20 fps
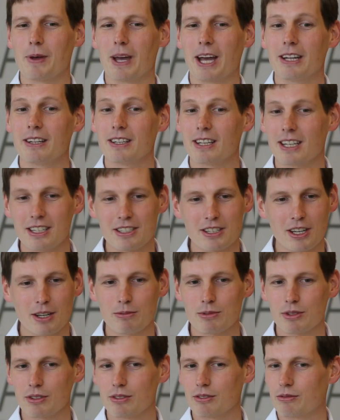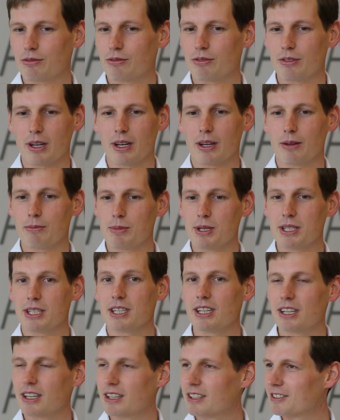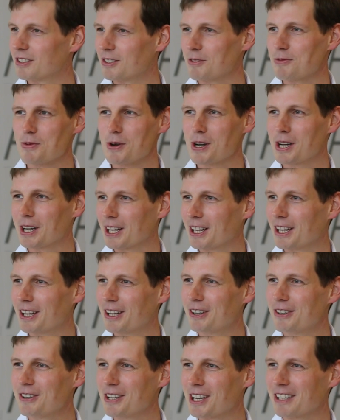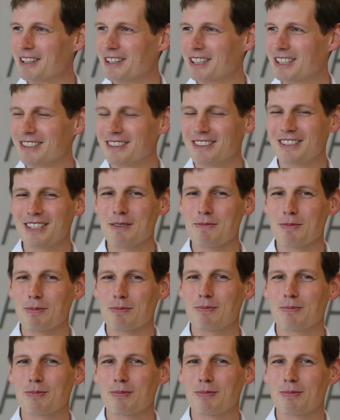And in terms of busyness and workload, I think she